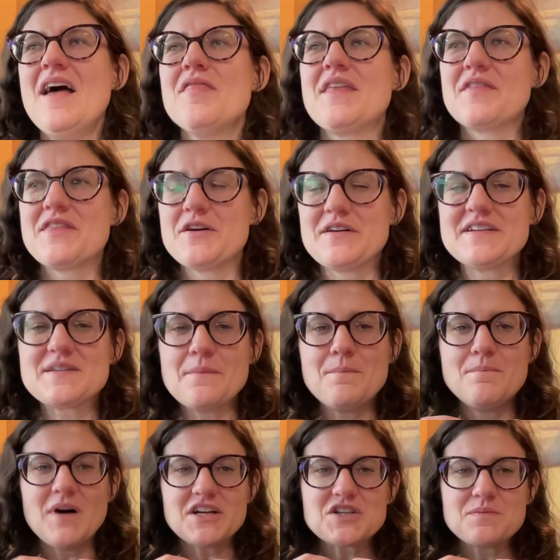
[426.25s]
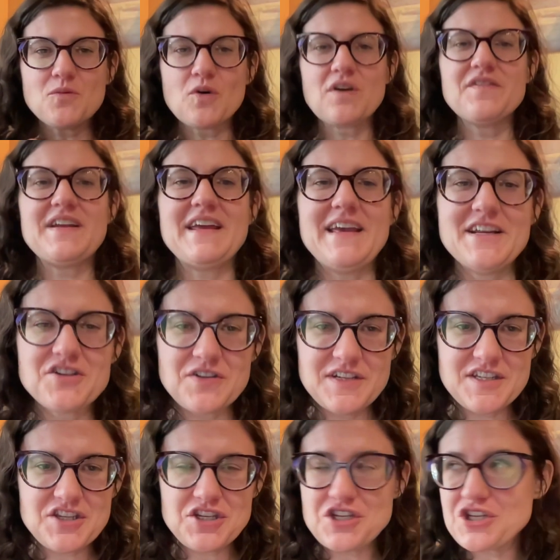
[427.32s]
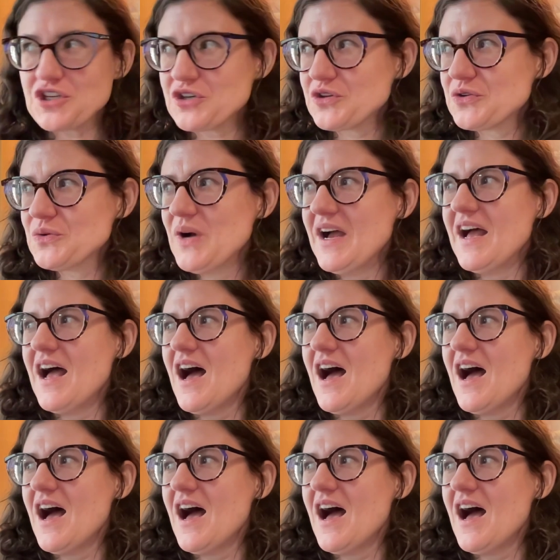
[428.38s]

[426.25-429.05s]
that there is much more of an interest to